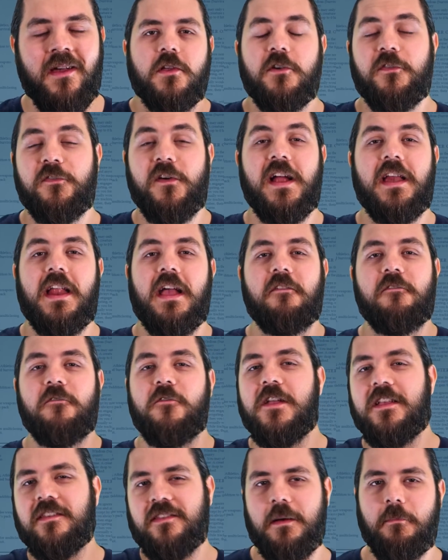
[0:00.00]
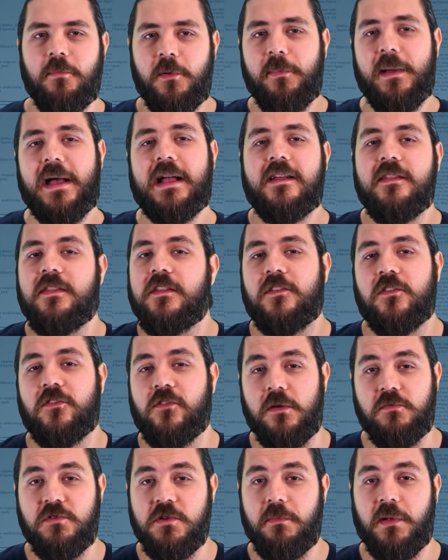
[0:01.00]
You'll find a free sample pack in the
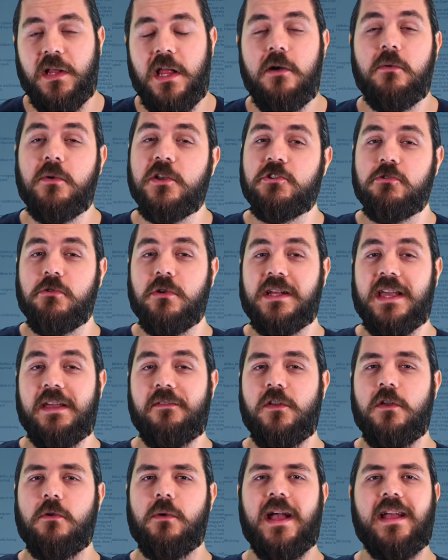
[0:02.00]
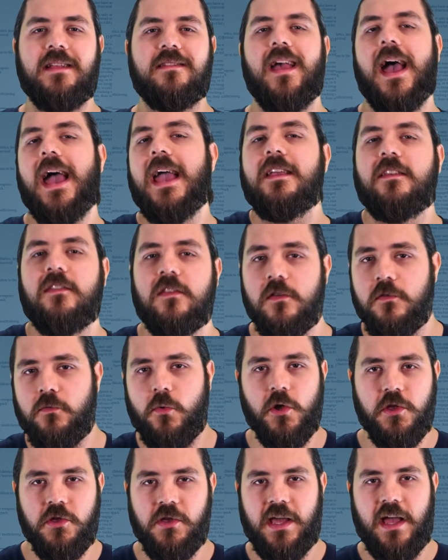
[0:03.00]
description below, which will give you a taste of
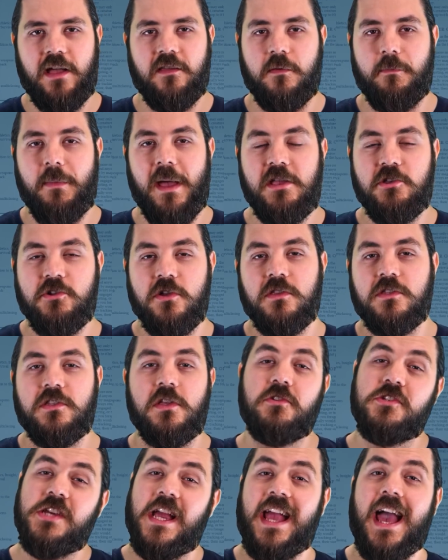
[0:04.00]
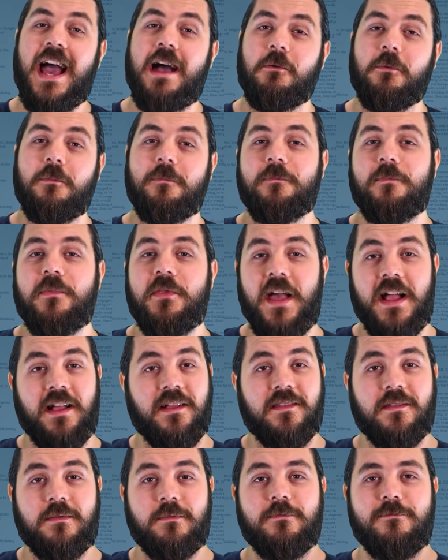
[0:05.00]
what you can get as a patron, so check it out.
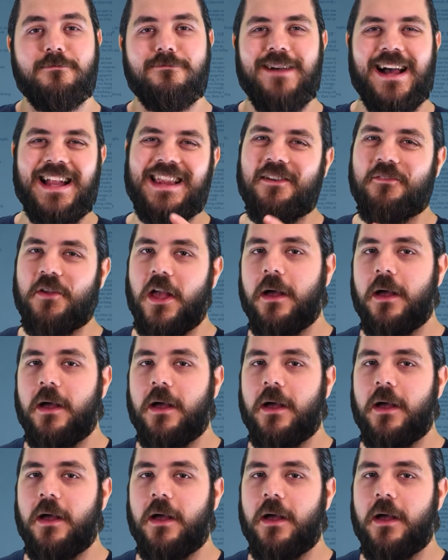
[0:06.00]
Thanks. I love